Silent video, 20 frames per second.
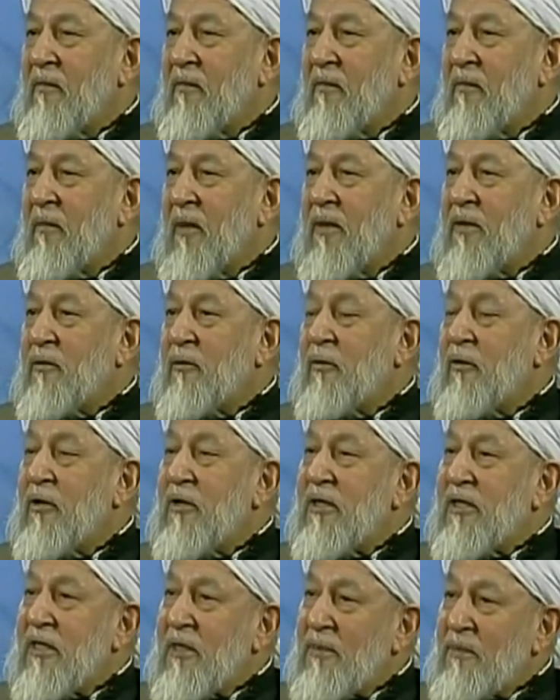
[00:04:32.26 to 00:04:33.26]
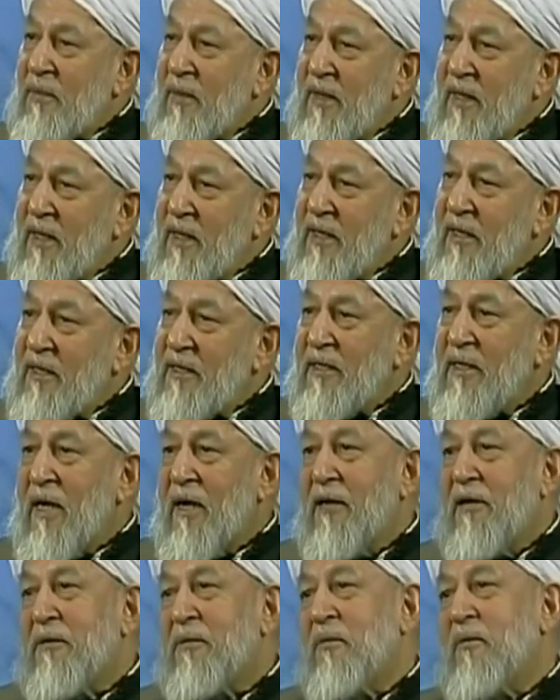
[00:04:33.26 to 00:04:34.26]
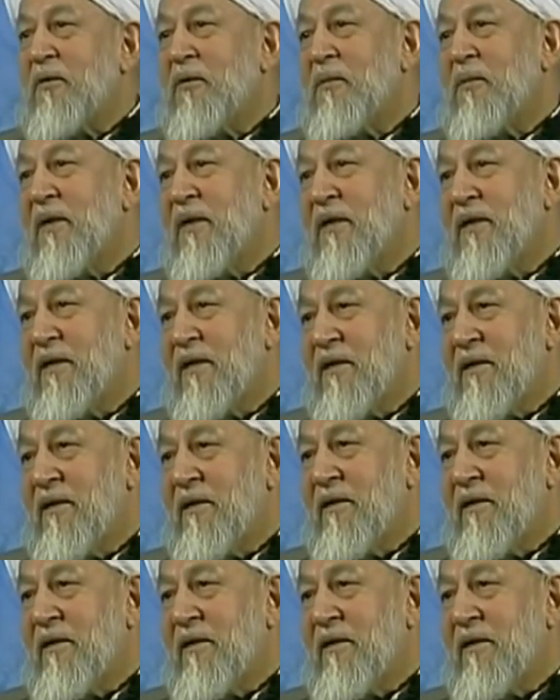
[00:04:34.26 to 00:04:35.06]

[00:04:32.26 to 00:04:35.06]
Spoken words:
But to discipline it is our responsibility.